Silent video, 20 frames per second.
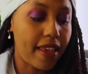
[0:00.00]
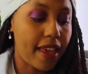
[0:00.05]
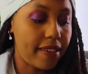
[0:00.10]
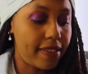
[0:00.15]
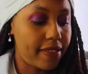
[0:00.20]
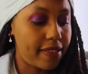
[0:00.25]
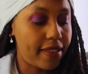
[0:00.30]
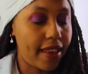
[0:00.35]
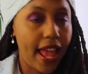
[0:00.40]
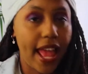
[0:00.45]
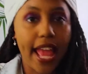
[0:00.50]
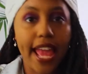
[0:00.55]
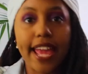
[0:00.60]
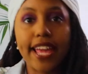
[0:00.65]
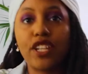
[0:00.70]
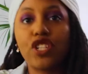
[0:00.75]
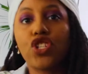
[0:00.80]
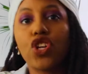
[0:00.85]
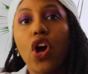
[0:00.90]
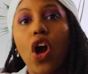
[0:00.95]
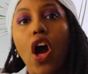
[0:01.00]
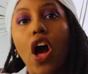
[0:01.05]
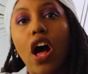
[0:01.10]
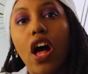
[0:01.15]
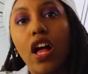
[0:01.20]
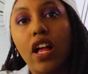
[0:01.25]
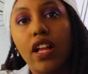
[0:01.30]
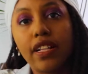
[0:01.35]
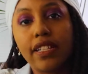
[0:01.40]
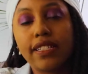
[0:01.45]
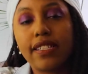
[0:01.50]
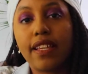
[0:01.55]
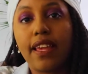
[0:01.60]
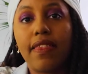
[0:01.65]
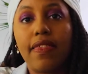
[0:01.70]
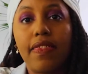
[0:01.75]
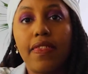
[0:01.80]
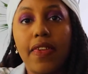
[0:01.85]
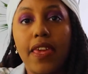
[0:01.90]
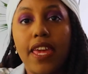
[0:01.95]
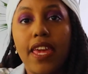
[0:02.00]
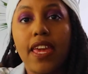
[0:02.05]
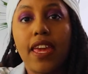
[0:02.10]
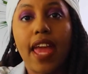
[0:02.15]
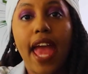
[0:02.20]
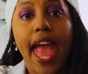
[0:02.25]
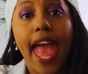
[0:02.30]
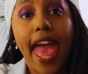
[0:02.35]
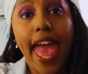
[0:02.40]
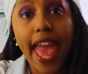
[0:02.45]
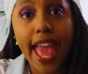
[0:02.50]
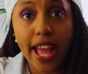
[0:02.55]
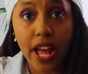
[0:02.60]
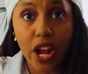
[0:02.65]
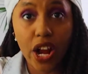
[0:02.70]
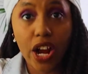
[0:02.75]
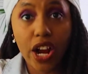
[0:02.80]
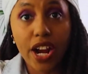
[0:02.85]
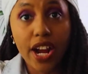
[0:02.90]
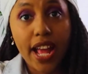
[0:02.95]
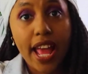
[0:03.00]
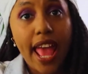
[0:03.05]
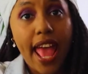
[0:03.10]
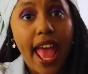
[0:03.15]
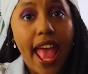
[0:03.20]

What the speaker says: a stage called the Hangar,